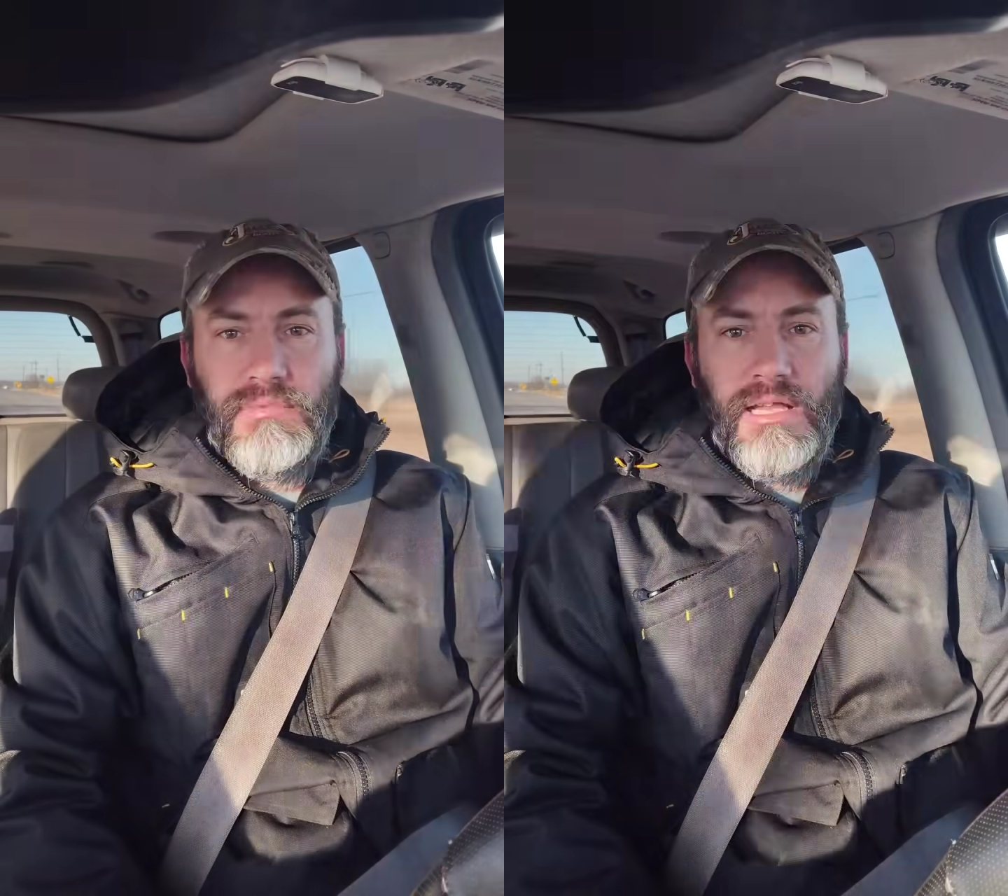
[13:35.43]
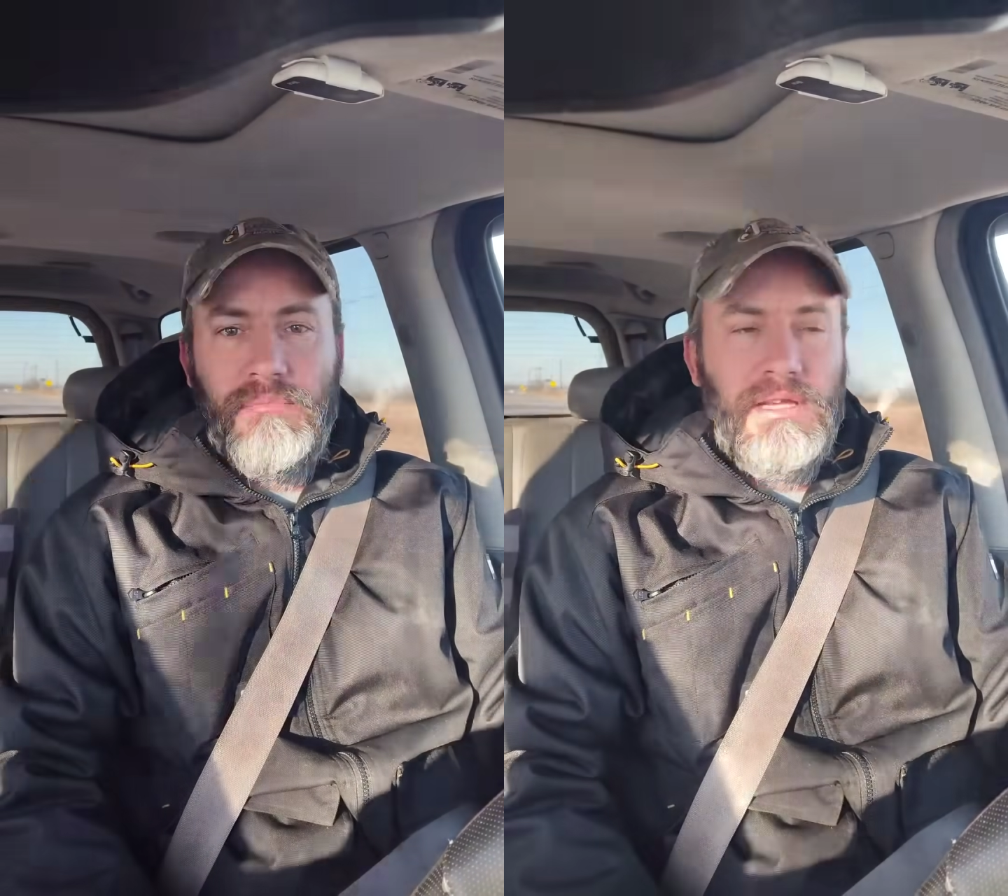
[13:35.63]

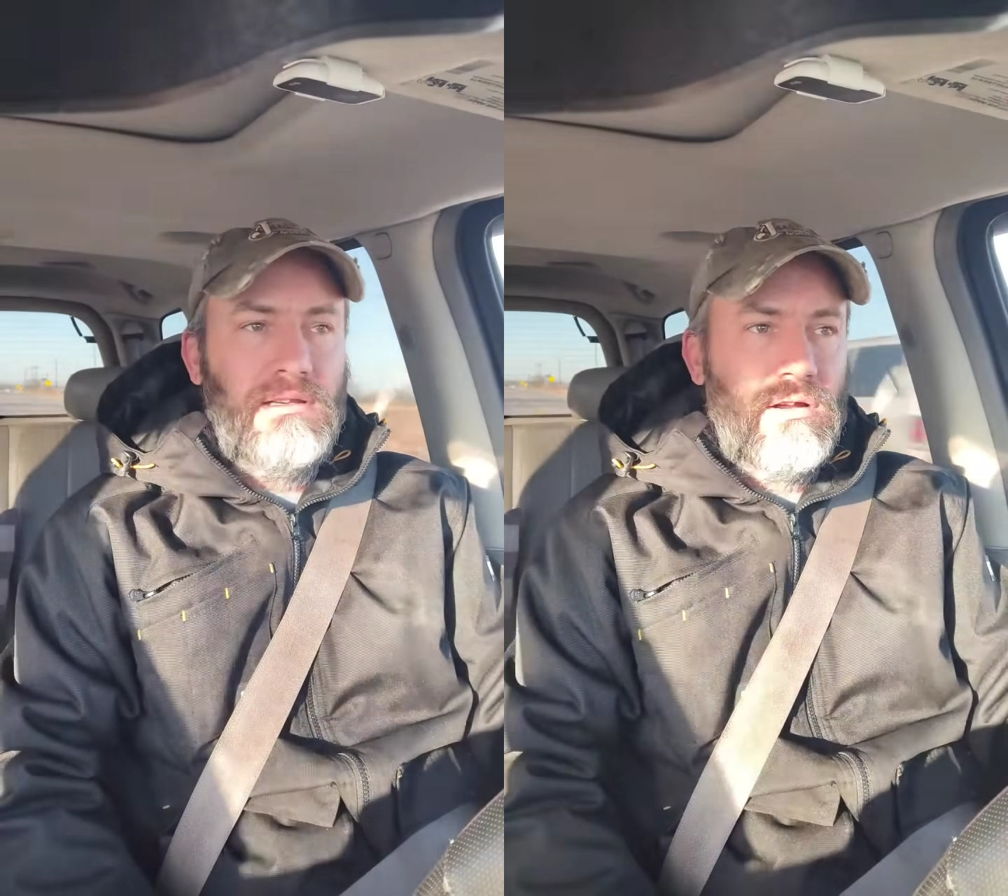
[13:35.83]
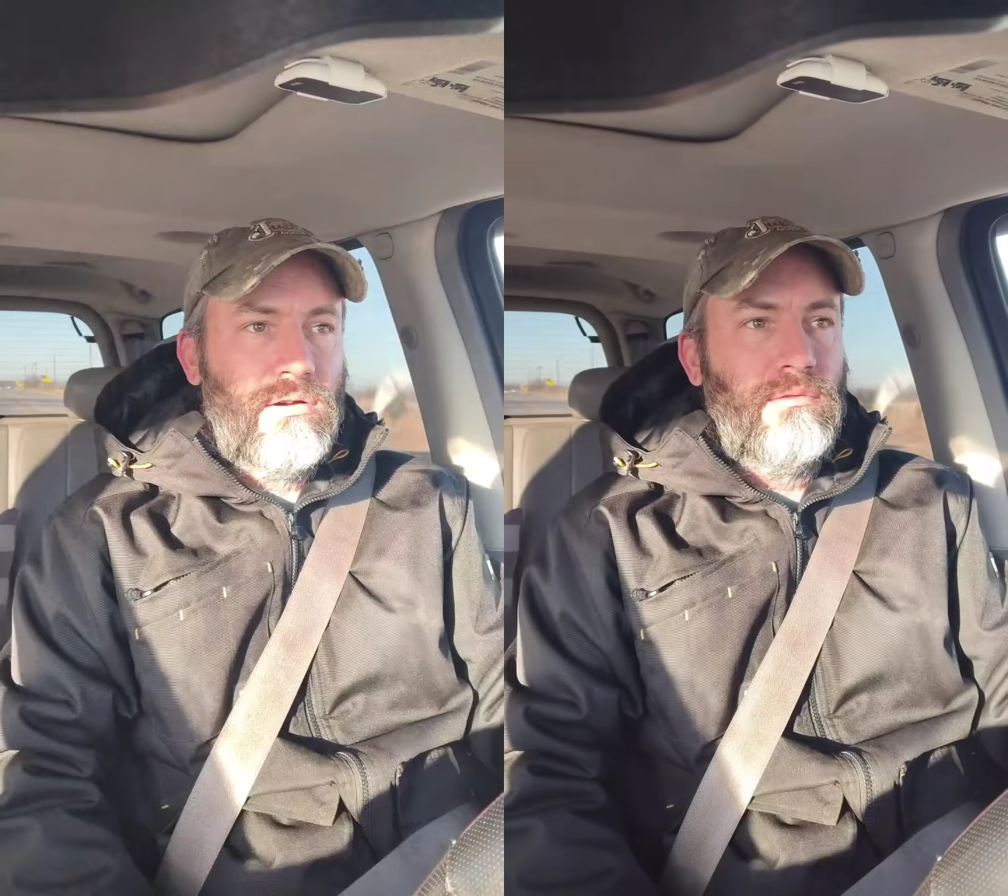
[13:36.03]
let me
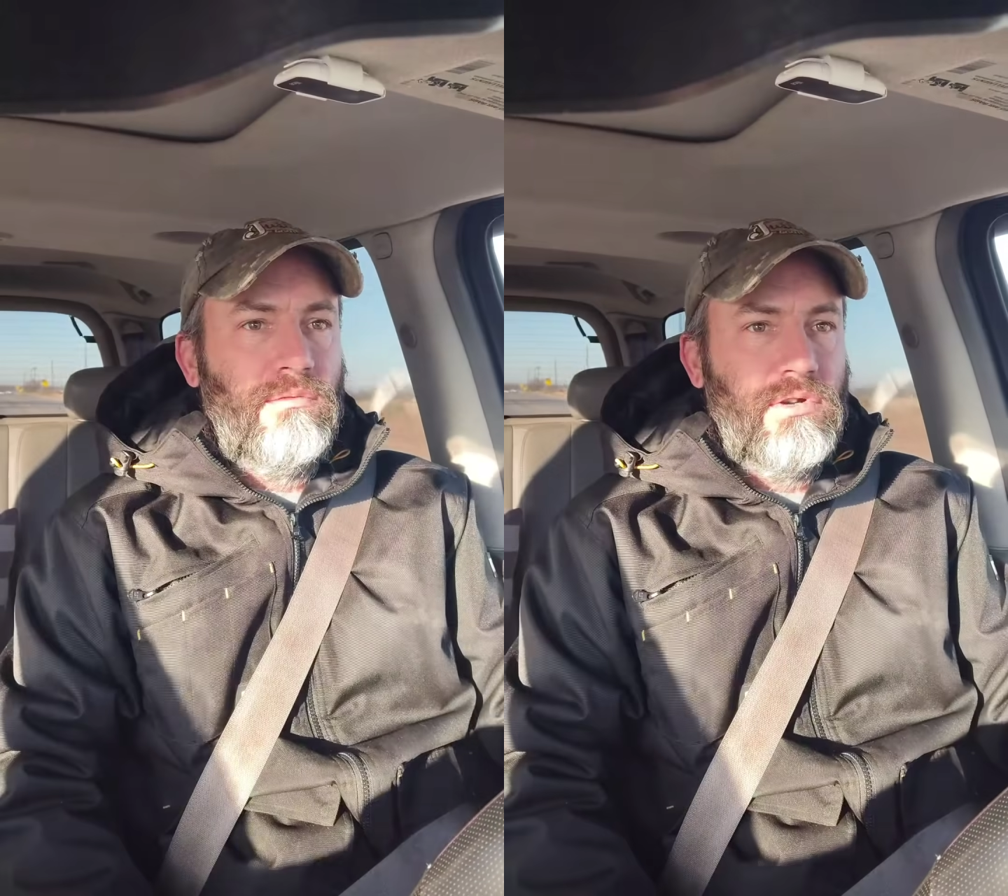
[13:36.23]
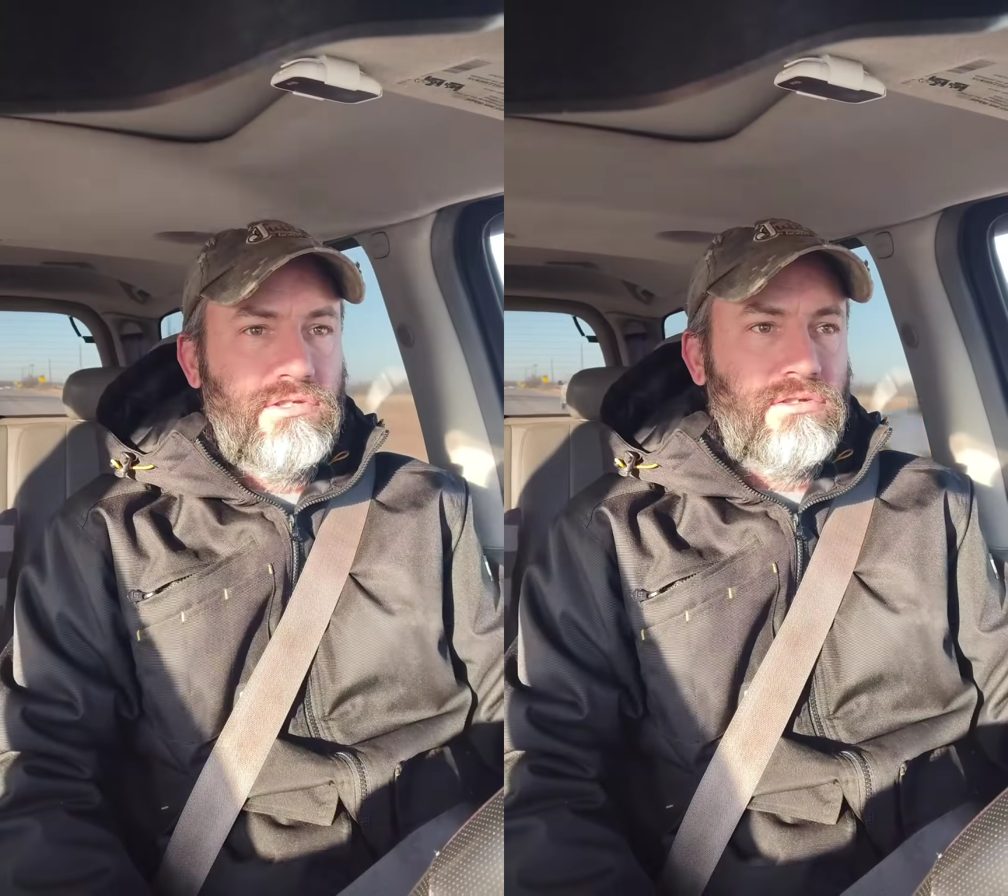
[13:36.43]
know
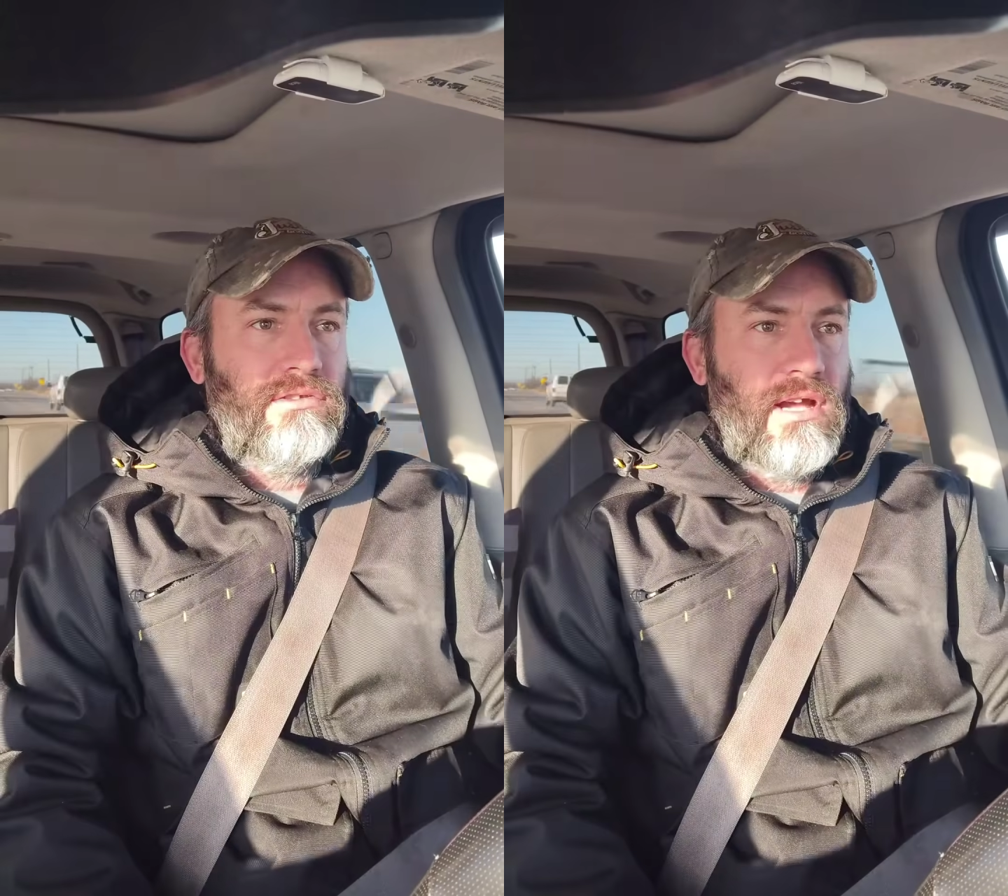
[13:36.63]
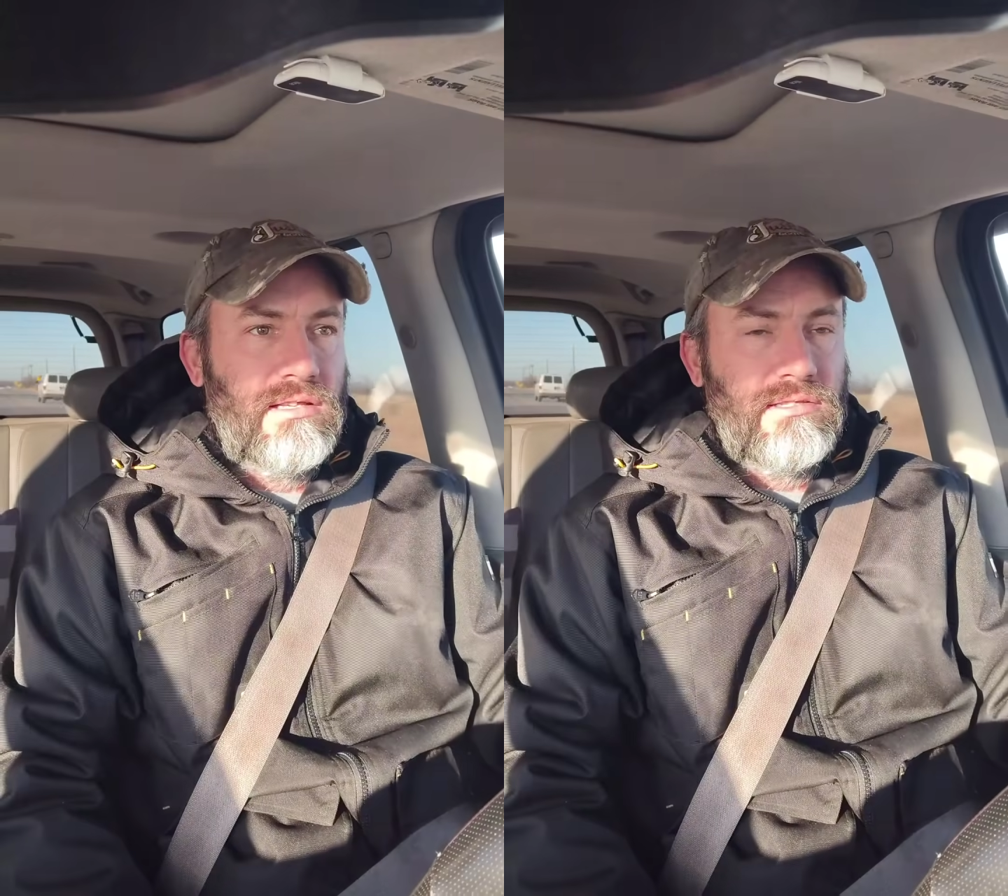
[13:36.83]
what your
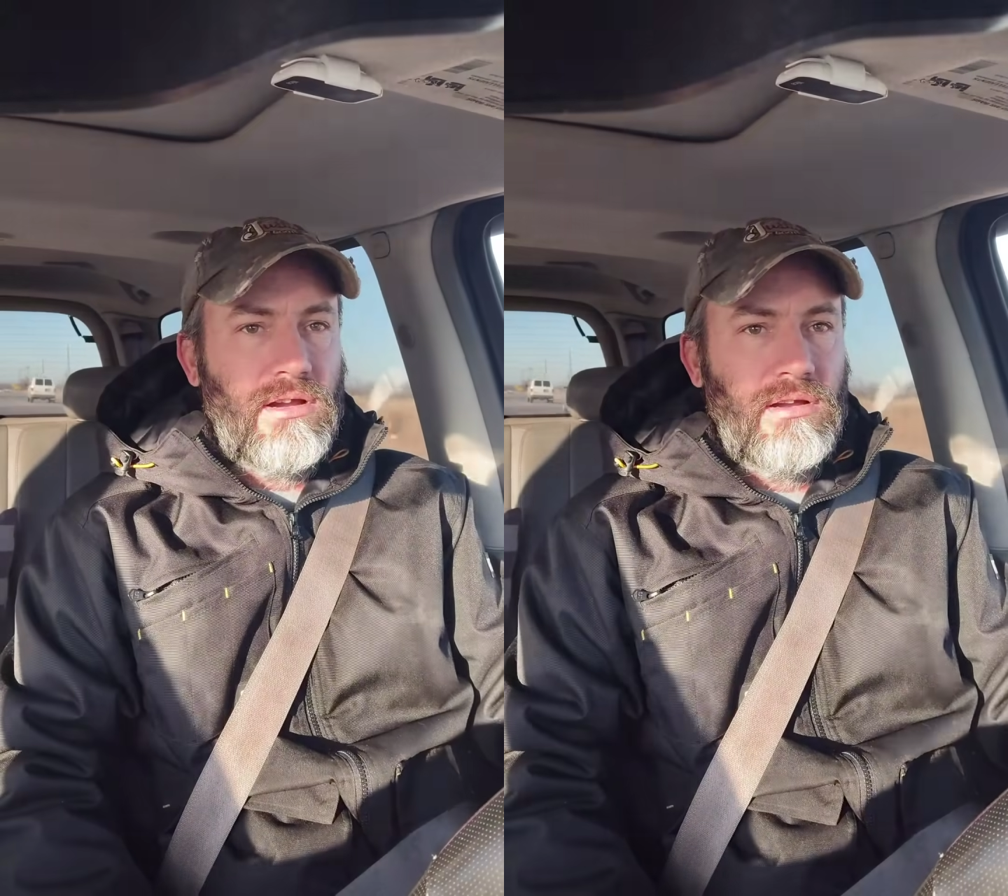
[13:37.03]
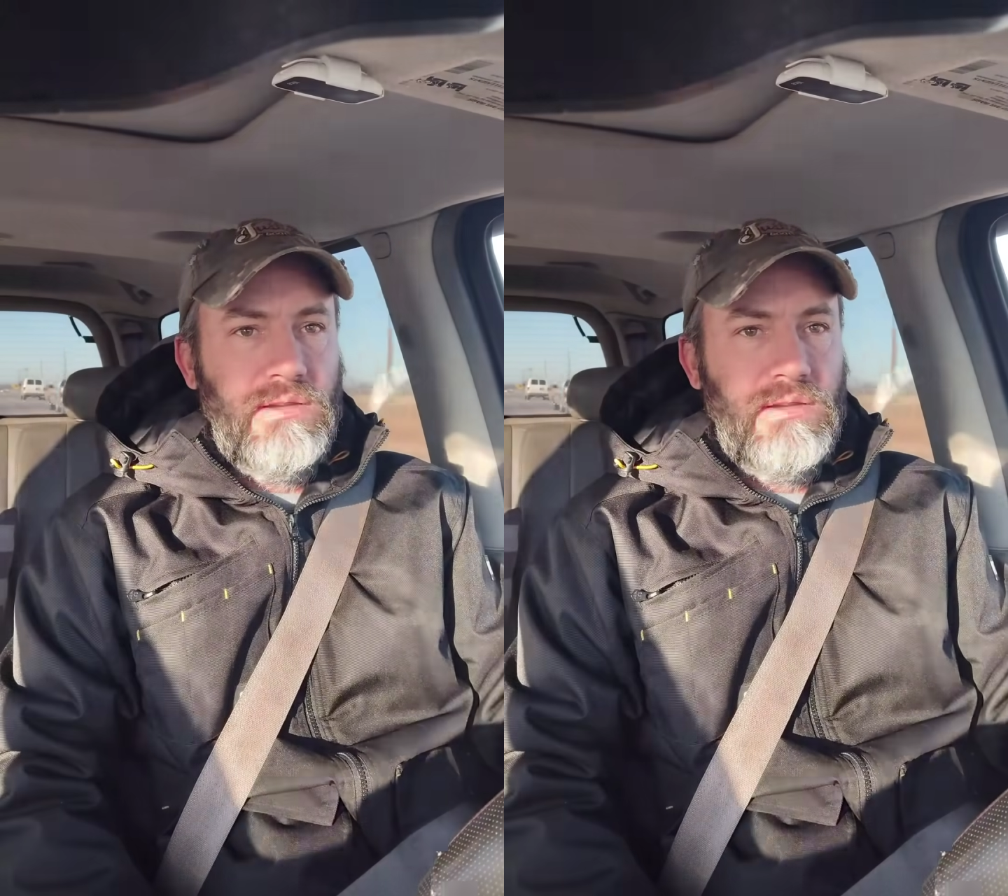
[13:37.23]
thoughts are,